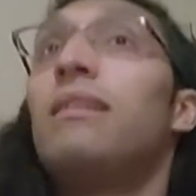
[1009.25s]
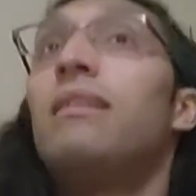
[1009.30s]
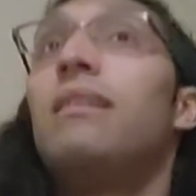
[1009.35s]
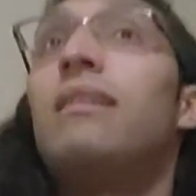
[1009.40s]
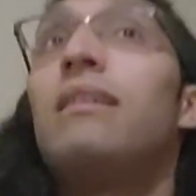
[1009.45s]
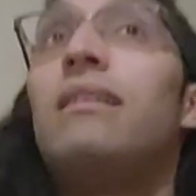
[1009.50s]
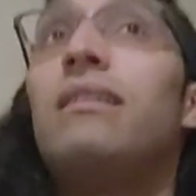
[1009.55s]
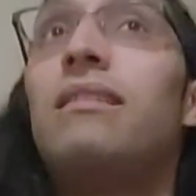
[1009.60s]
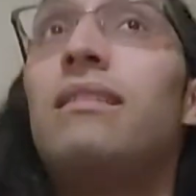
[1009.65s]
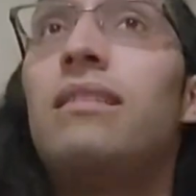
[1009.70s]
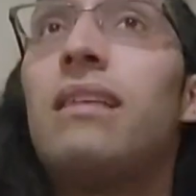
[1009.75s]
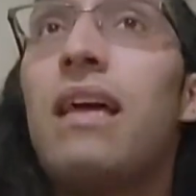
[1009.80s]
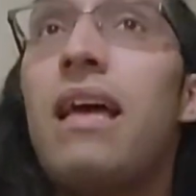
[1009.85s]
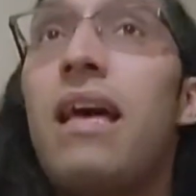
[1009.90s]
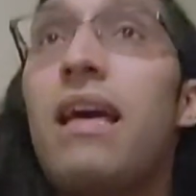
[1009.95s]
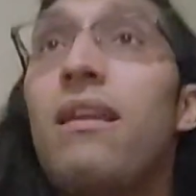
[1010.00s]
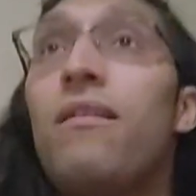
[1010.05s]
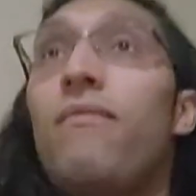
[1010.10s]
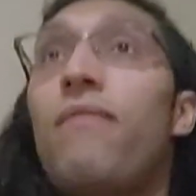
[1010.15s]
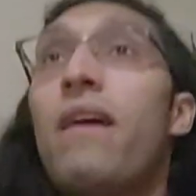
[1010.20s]
is the
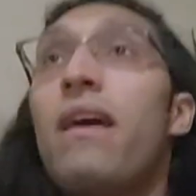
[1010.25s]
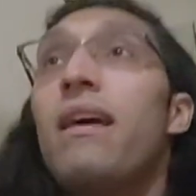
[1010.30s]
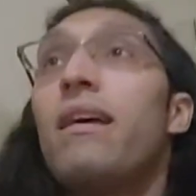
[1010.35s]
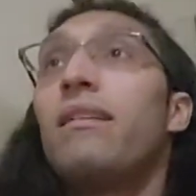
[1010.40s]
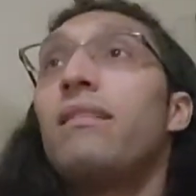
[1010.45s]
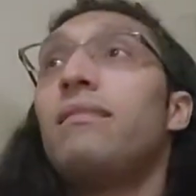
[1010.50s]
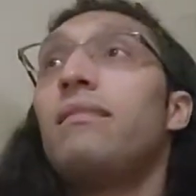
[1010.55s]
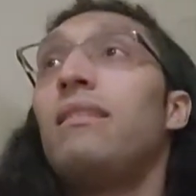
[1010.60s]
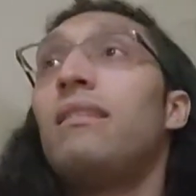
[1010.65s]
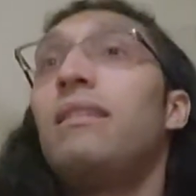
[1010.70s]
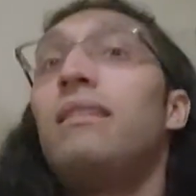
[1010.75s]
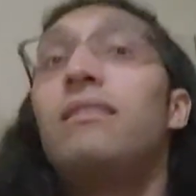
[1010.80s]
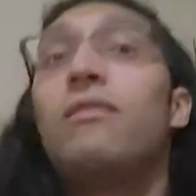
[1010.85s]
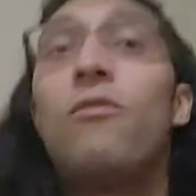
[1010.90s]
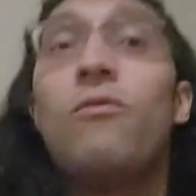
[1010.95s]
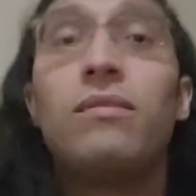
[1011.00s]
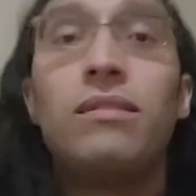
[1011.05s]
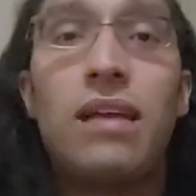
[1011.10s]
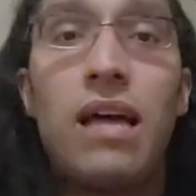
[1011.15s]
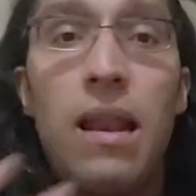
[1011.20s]
head of heads and he's
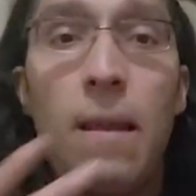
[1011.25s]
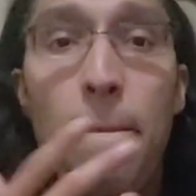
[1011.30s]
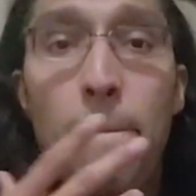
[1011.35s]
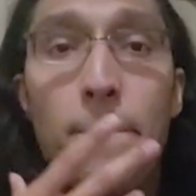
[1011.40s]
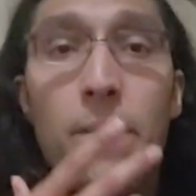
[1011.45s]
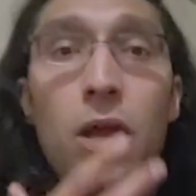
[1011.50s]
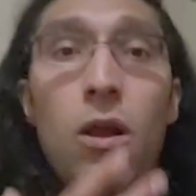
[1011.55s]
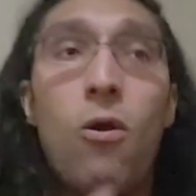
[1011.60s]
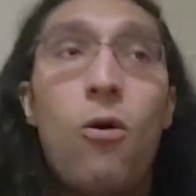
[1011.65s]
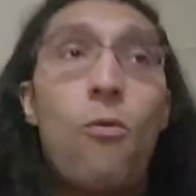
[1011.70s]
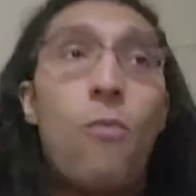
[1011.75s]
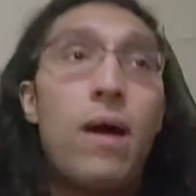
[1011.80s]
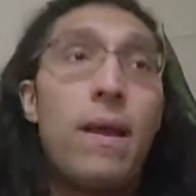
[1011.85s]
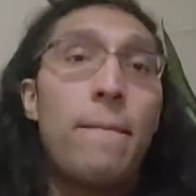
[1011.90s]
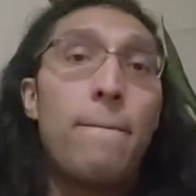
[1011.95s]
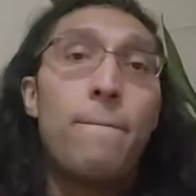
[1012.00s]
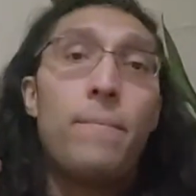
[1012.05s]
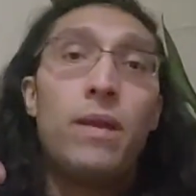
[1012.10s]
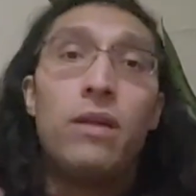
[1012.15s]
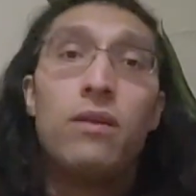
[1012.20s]
always got a big old
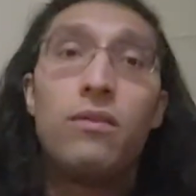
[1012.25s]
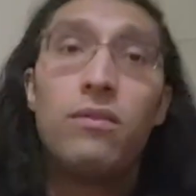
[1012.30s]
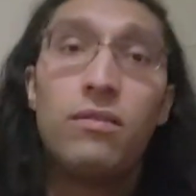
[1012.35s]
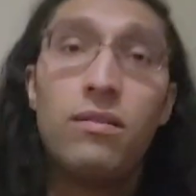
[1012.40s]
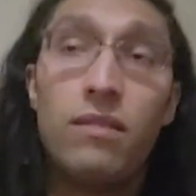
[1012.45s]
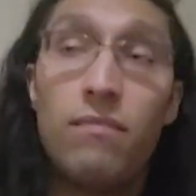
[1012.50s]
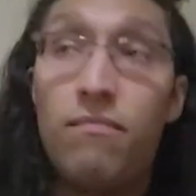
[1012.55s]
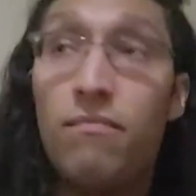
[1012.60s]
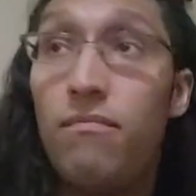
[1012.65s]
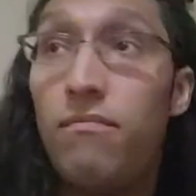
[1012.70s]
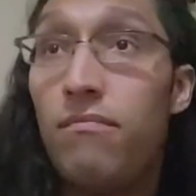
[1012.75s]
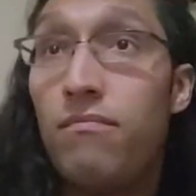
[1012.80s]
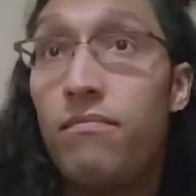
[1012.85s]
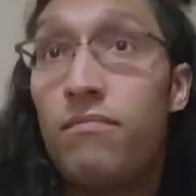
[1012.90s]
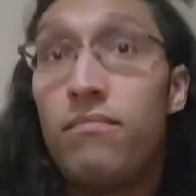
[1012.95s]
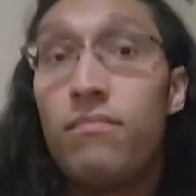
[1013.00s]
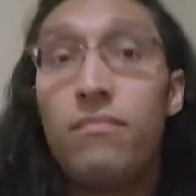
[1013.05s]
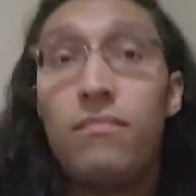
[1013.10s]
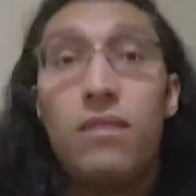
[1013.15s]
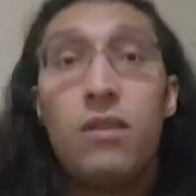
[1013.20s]
white beard, and
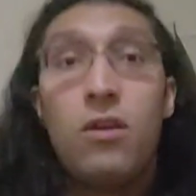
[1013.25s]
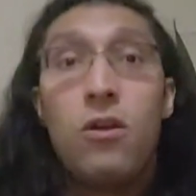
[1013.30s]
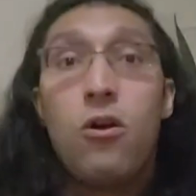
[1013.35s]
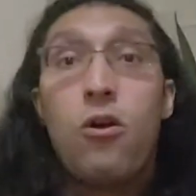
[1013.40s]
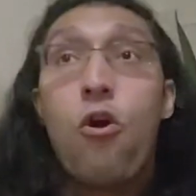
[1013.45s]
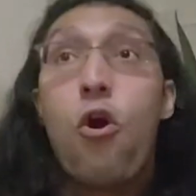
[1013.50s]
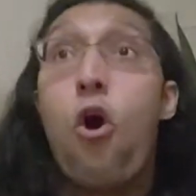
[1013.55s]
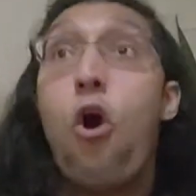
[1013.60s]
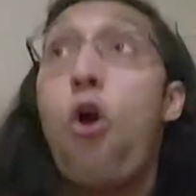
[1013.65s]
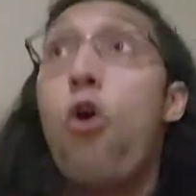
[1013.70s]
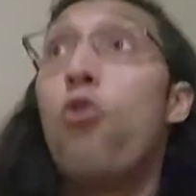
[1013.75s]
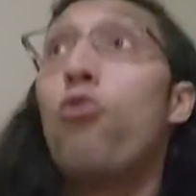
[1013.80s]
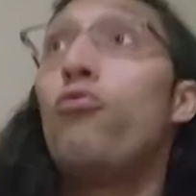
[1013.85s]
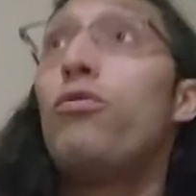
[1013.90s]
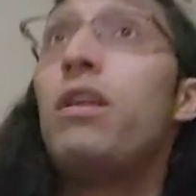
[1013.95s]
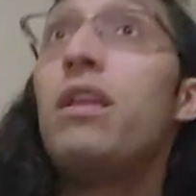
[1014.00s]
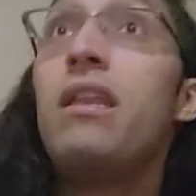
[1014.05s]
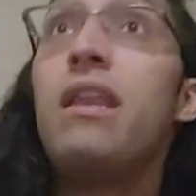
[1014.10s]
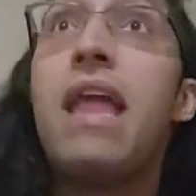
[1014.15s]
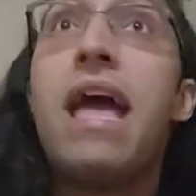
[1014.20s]

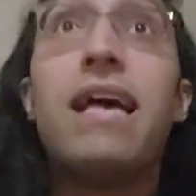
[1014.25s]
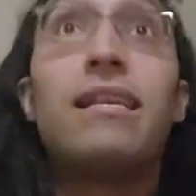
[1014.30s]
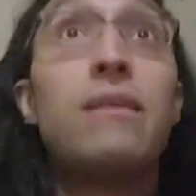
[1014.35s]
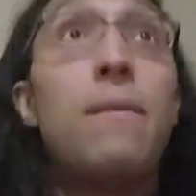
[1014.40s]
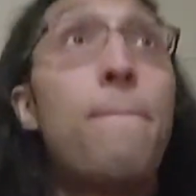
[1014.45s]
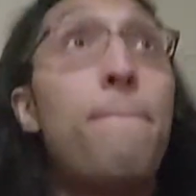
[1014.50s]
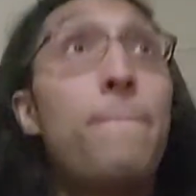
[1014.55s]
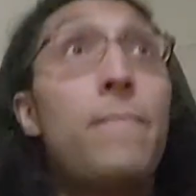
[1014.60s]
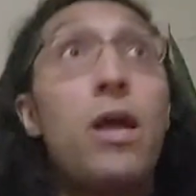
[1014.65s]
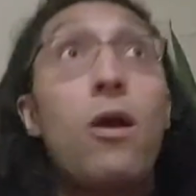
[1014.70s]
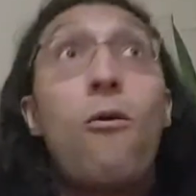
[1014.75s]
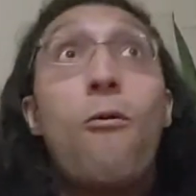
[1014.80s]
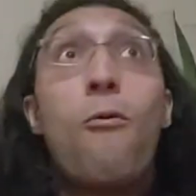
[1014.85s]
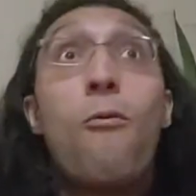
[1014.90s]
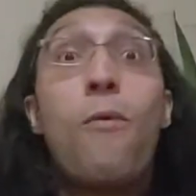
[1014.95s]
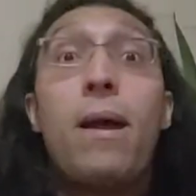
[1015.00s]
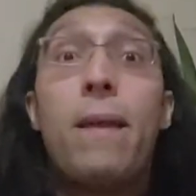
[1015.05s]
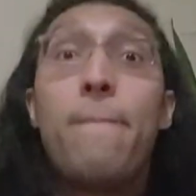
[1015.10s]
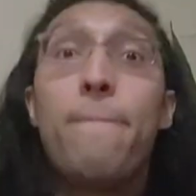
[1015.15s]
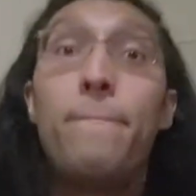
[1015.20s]
Odin has a big old
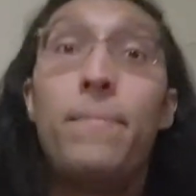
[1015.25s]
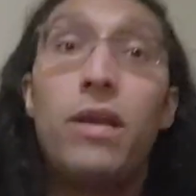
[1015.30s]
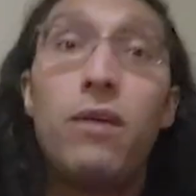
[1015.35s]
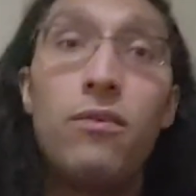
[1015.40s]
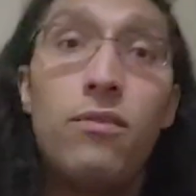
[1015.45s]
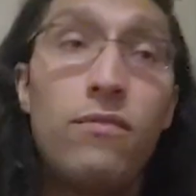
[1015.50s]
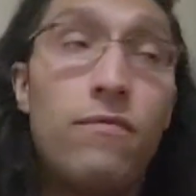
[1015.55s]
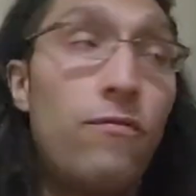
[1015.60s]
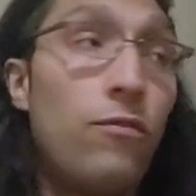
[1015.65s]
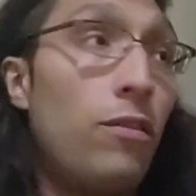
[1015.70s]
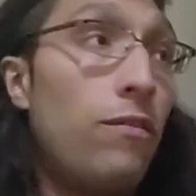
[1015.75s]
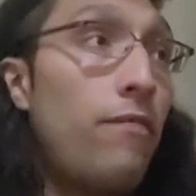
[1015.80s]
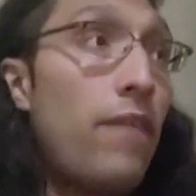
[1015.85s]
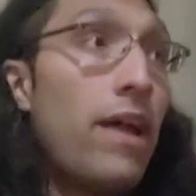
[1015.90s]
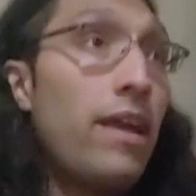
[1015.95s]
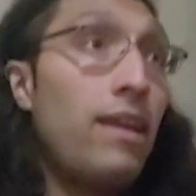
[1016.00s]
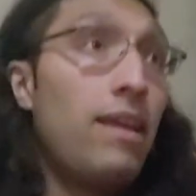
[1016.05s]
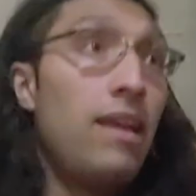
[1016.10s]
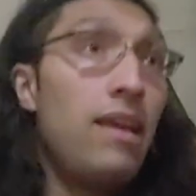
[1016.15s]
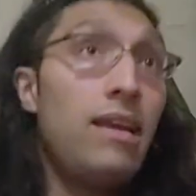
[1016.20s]
white beard for the
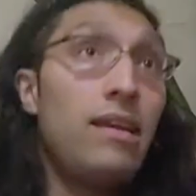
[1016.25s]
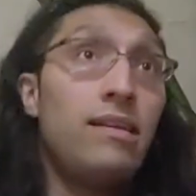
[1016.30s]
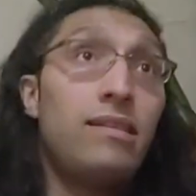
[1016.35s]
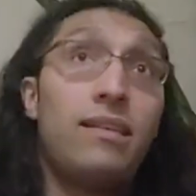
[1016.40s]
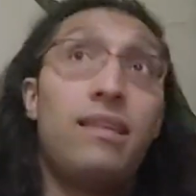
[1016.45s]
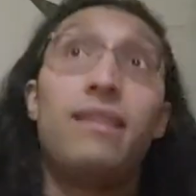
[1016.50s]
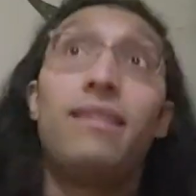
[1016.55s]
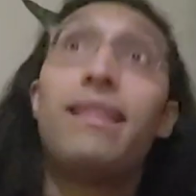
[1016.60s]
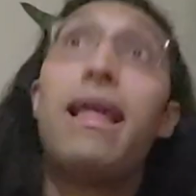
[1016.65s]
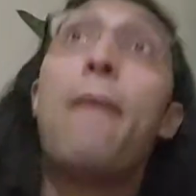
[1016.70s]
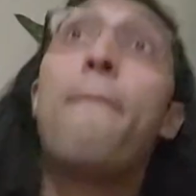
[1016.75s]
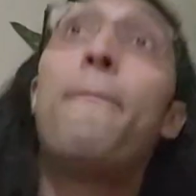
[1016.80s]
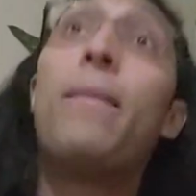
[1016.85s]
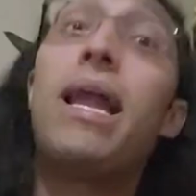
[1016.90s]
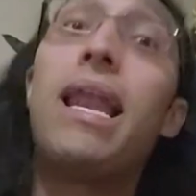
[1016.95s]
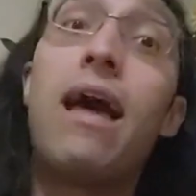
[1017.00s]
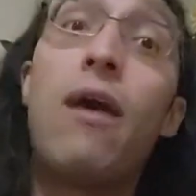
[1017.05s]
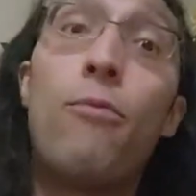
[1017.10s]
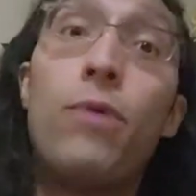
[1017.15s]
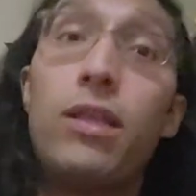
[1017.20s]
Vikings, and
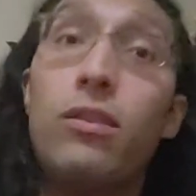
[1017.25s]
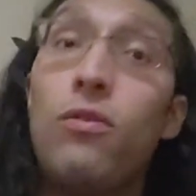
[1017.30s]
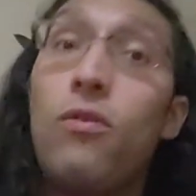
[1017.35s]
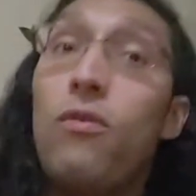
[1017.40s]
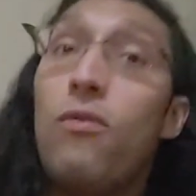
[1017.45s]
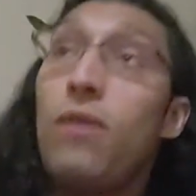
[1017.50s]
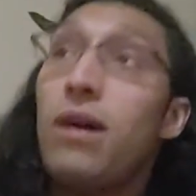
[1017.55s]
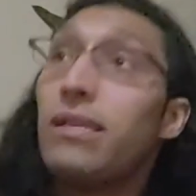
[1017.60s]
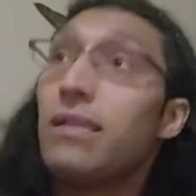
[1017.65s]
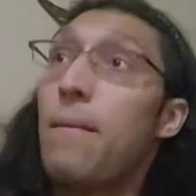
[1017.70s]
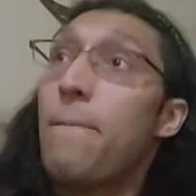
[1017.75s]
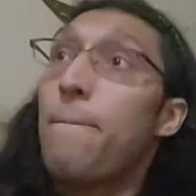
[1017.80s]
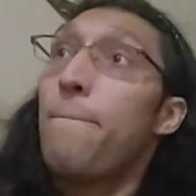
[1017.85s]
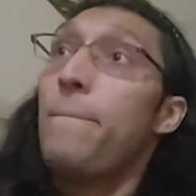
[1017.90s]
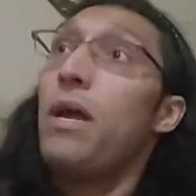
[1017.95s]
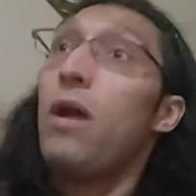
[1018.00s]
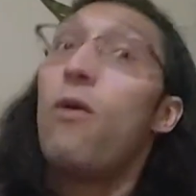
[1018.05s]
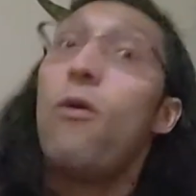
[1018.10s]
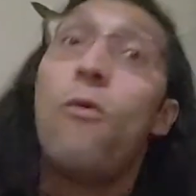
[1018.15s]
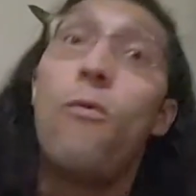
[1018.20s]
Babalawo has a
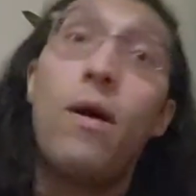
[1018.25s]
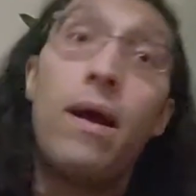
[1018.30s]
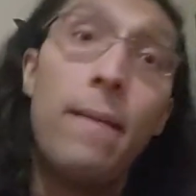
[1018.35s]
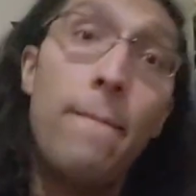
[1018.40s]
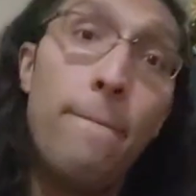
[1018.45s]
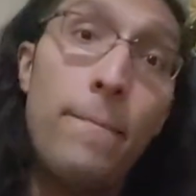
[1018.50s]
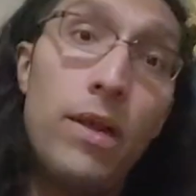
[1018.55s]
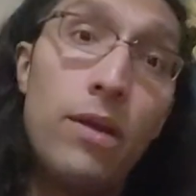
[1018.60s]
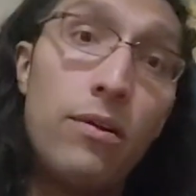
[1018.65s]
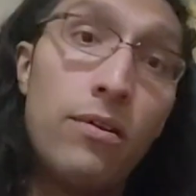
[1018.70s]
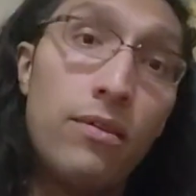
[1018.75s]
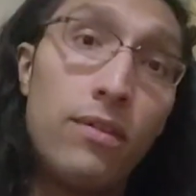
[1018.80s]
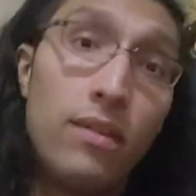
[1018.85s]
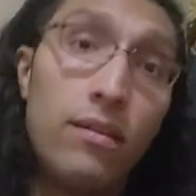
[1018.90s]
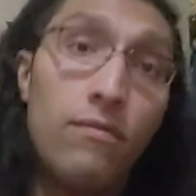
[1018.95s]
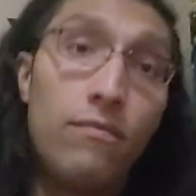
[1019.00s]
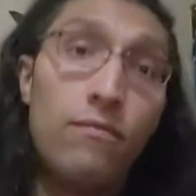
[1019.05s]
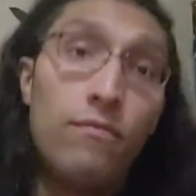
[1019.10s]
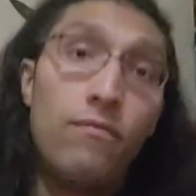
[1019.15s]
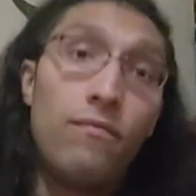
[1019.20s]
big old white beard
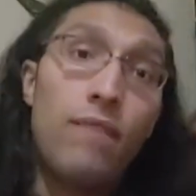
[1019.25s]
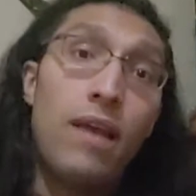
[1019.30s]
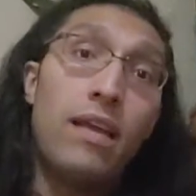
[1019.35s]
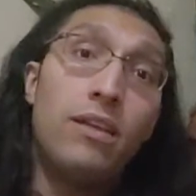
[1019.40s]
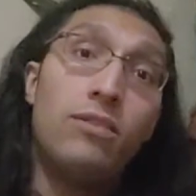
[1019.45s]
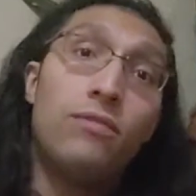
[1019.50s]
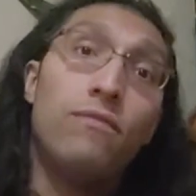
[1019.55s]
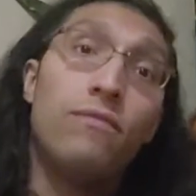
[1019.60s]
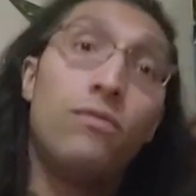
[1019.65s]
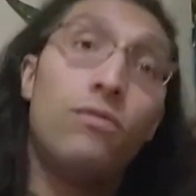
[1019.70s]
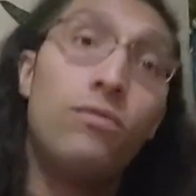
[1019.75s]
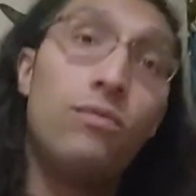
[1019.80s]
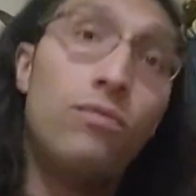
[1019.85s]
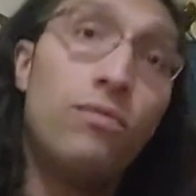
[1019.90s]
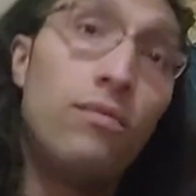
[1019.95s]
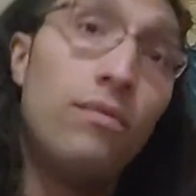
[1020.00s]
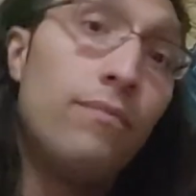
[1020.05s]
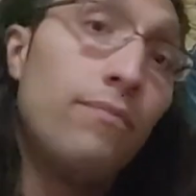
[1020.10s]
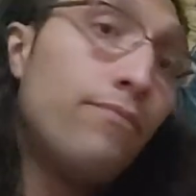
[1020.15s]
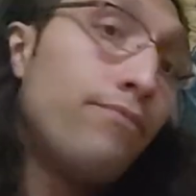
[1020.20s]
in Haitian
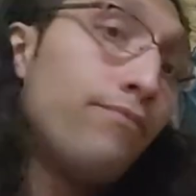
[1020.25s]
voodoo?